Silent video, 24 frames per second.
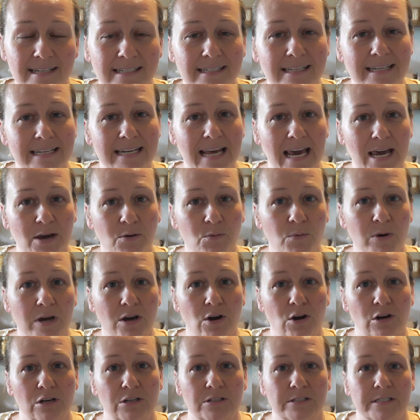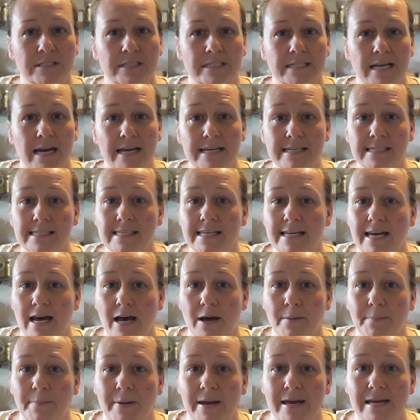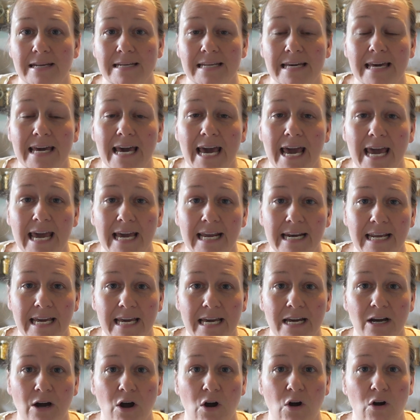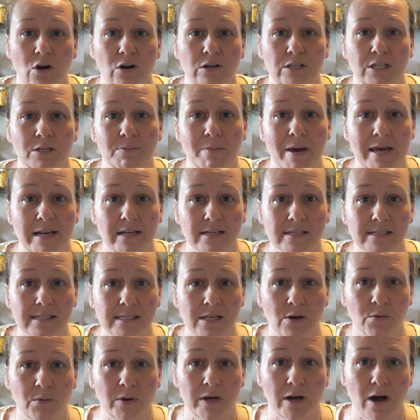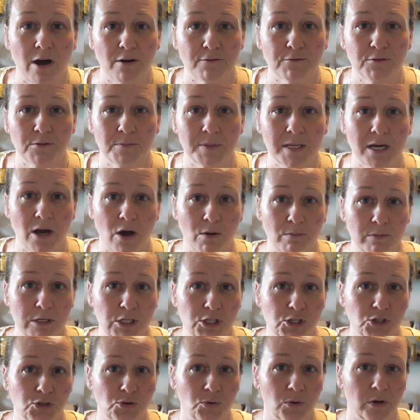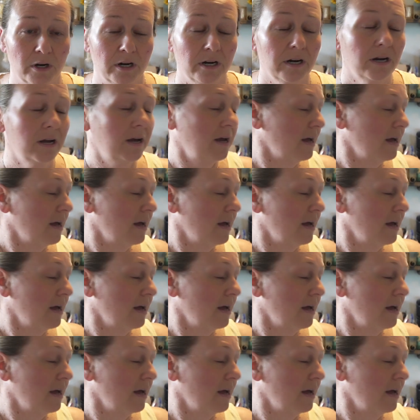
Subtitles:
Today we are dicing up and canning our tomatoes that we got from the Amish store.